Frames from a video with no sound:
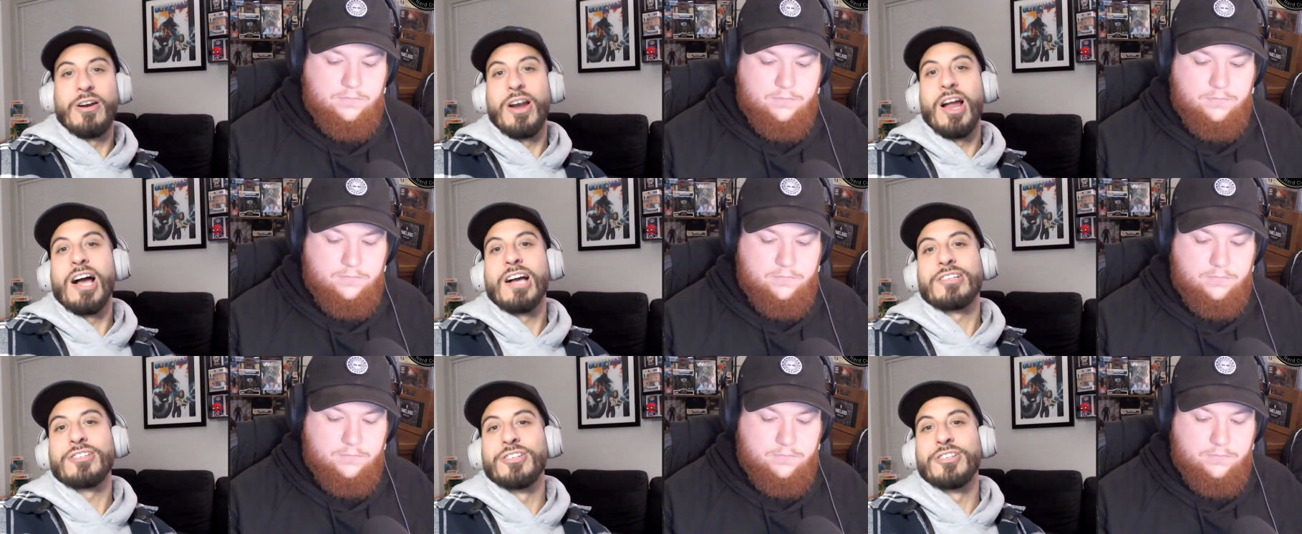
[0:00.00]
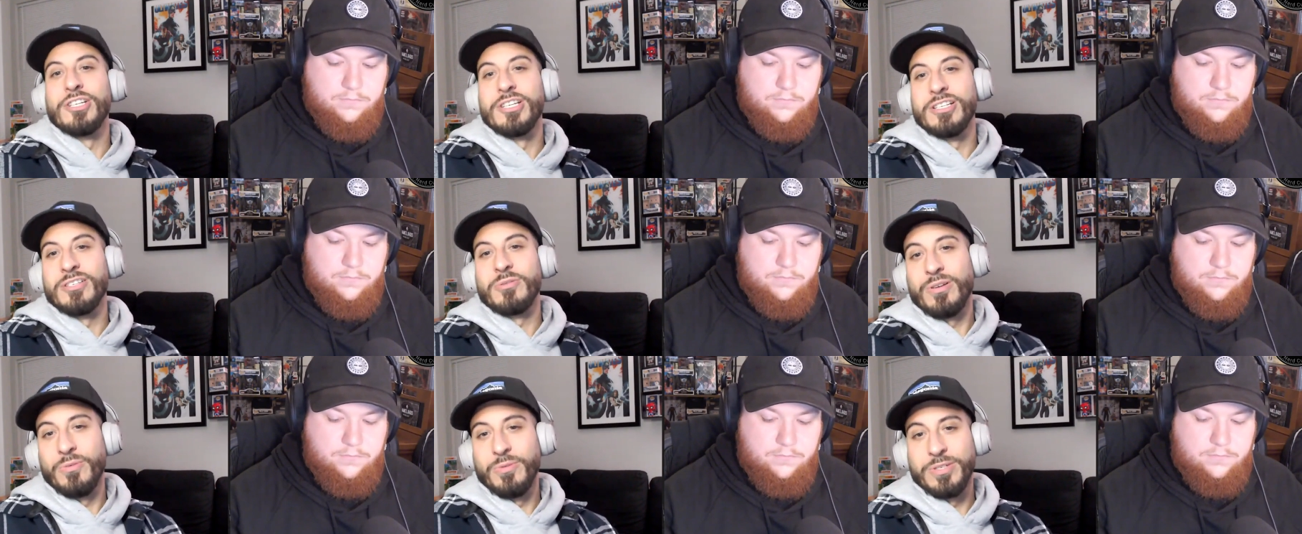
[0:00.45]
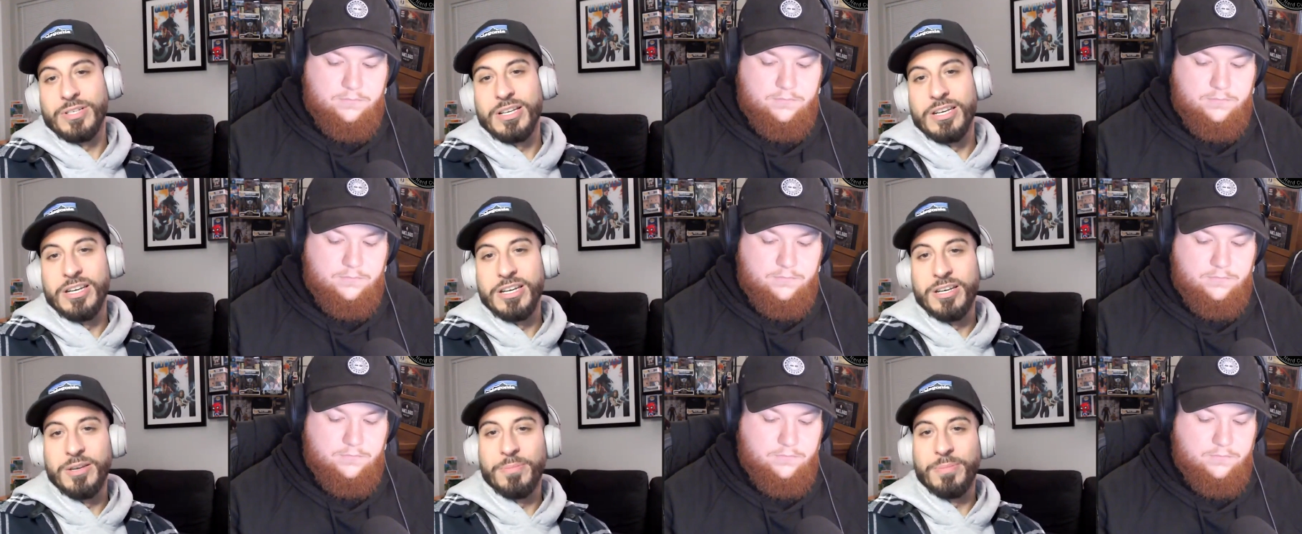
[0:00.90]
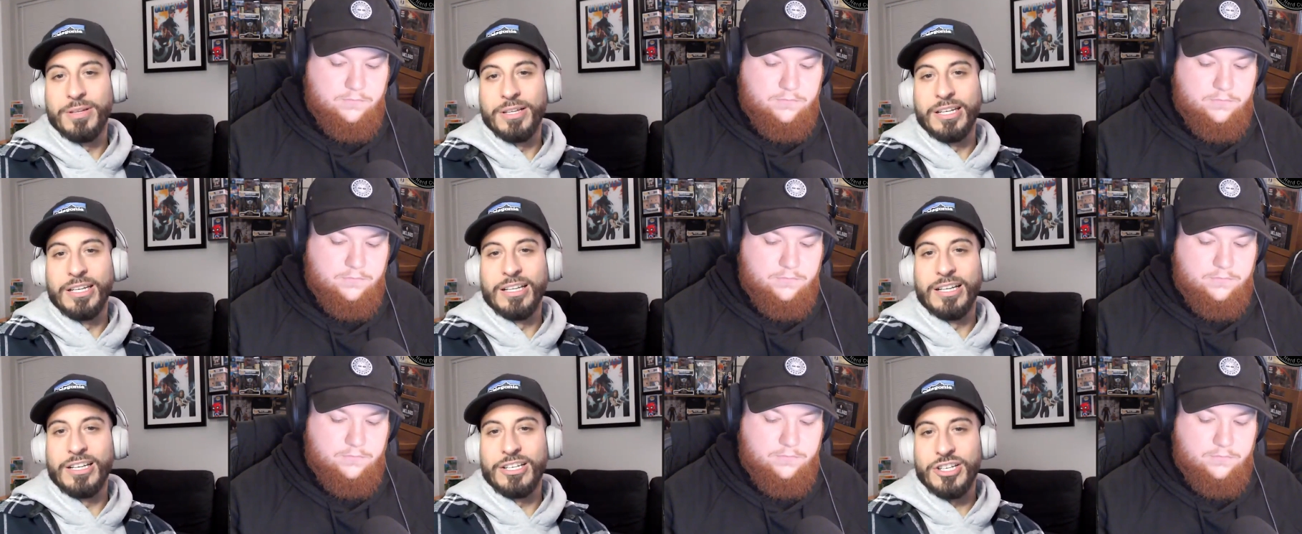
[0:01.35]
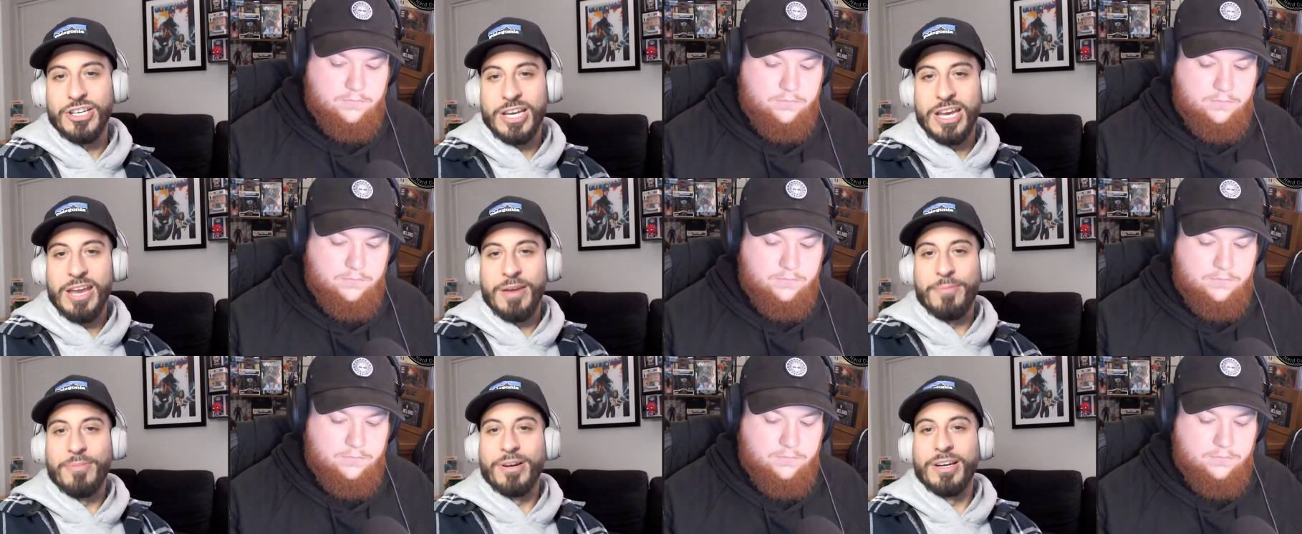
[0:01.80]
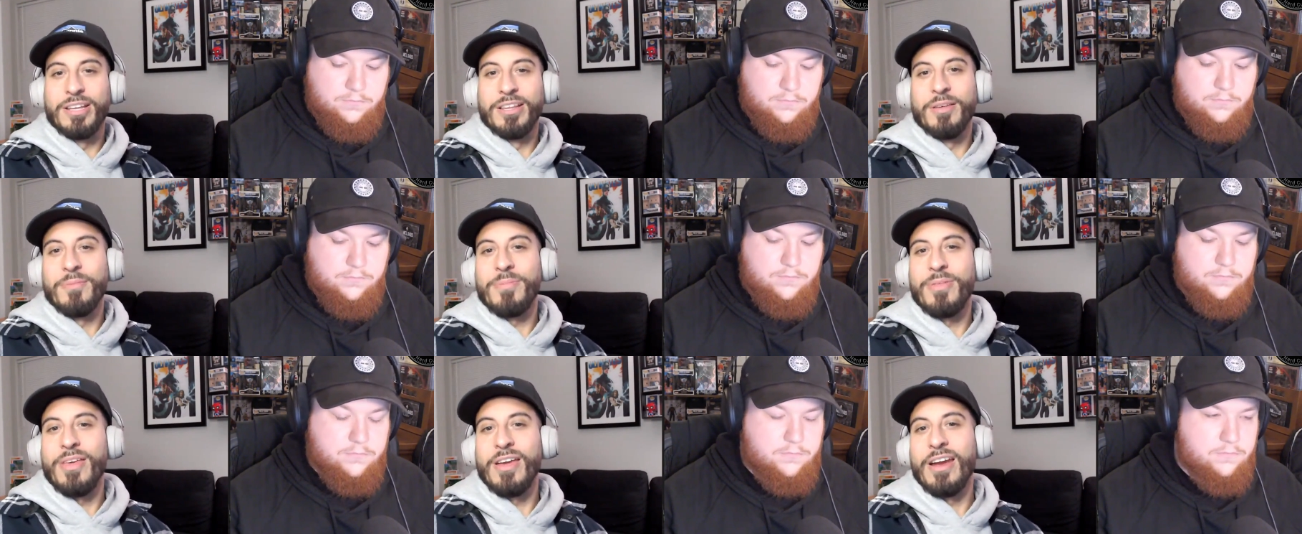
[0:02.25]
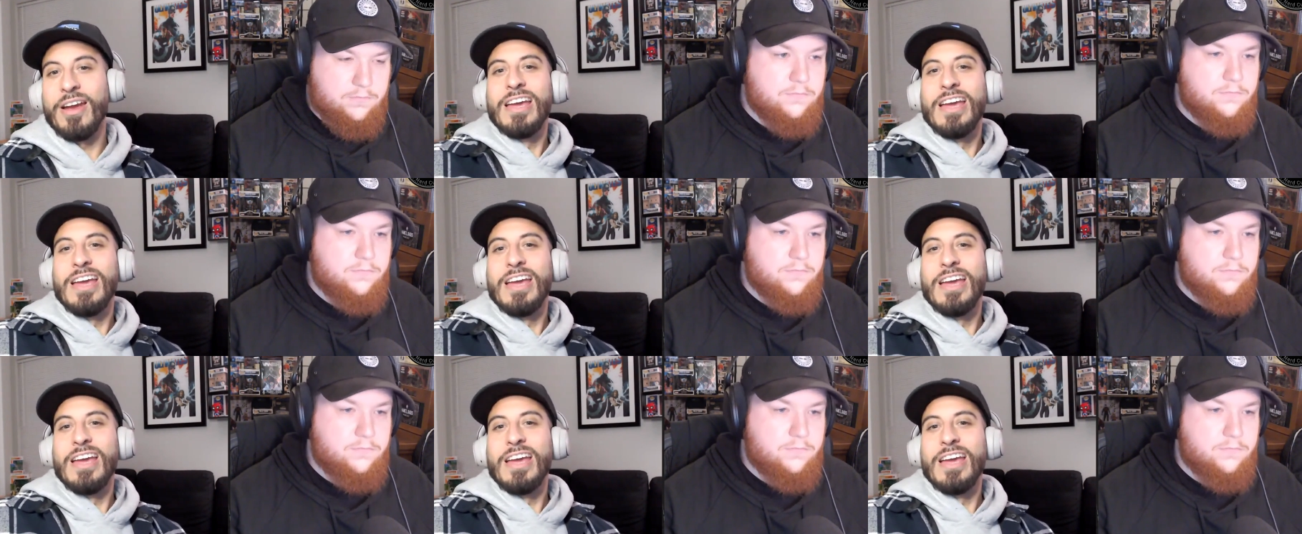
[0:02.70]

Speaker 1: her oxygen was going to deplete. Like she can't breathe up there.